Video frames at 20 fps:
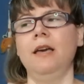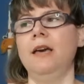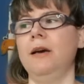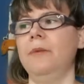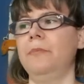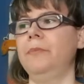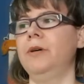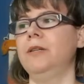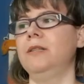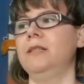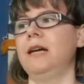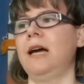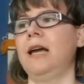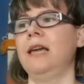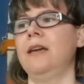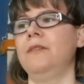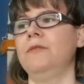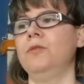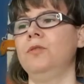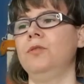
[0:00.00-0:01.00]
but I
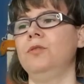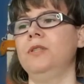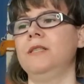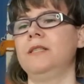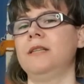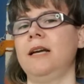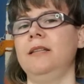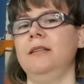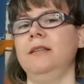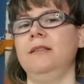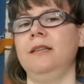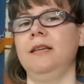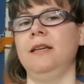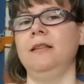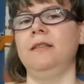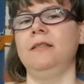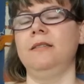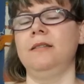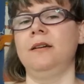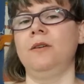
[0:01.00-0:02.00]
have not decided
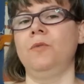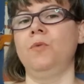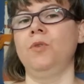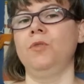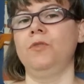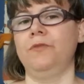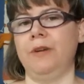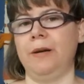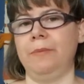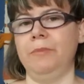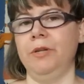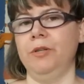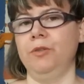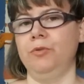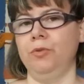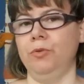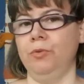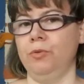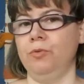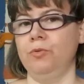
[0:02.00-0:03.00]
yet what fabric
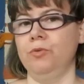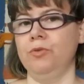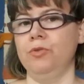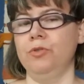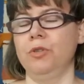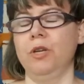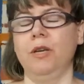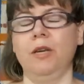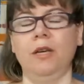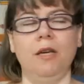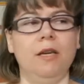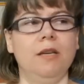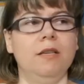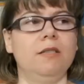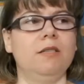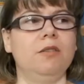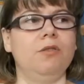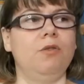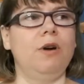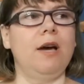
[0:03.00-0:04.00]
to use.
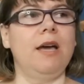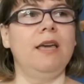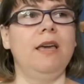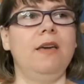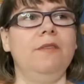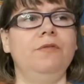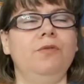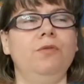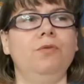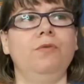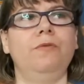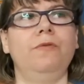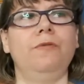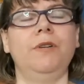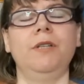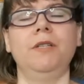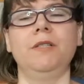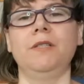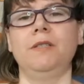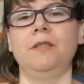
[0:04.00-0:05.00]
So I have to
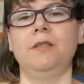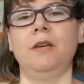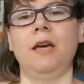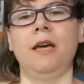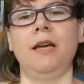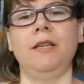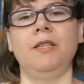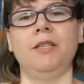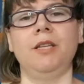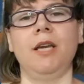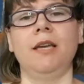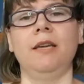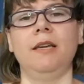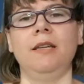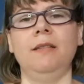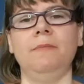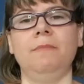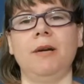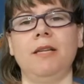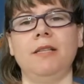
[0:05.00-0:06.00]
first check
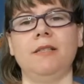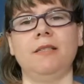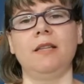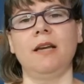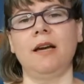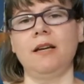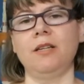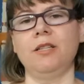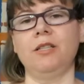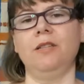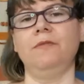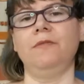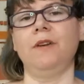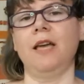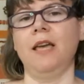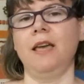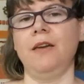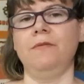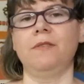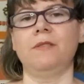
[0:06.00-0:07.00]
in my stash if I
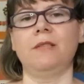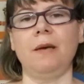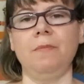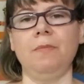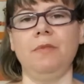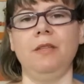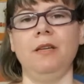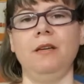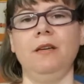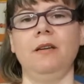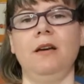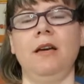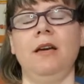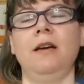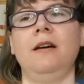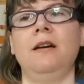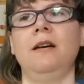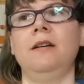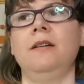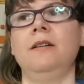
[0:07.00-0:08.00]
have something
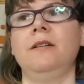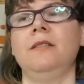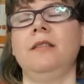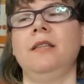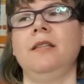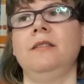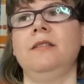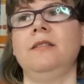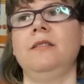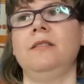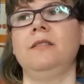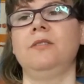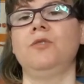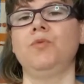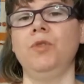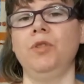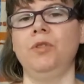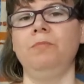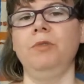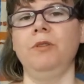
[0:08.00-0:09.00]
that is
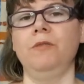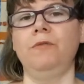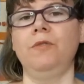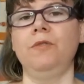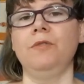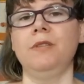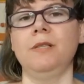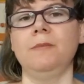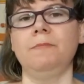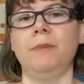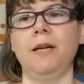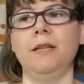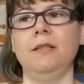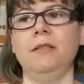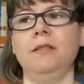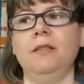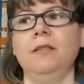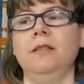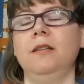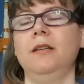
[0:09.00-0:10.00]
suitable for this
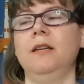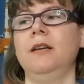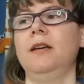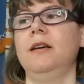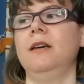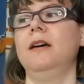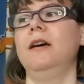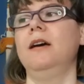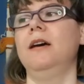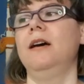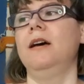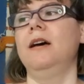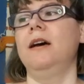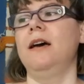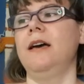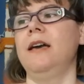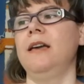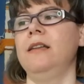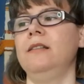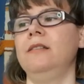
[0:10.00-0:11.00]
pattern,
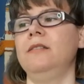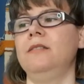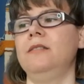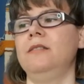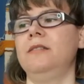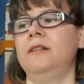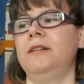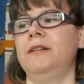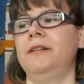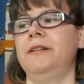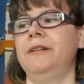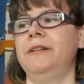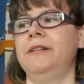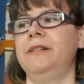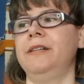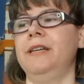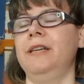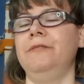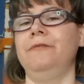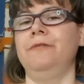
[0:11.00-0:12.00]
and
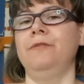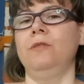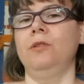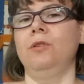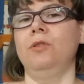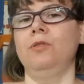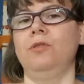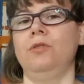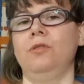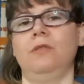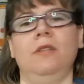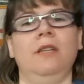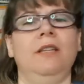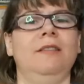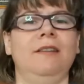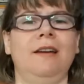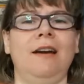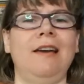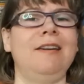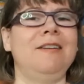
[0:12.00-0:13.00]
if not,
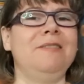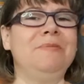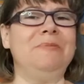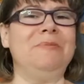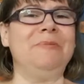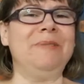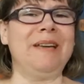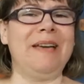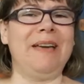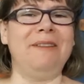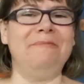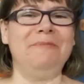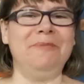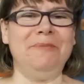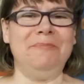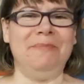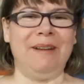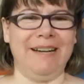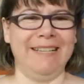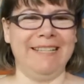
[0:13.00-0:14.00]
then I will have
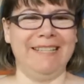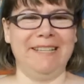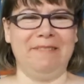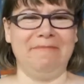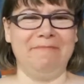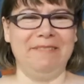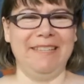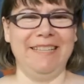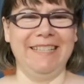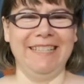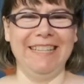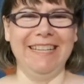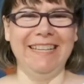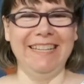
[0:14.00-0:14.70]
to buy something.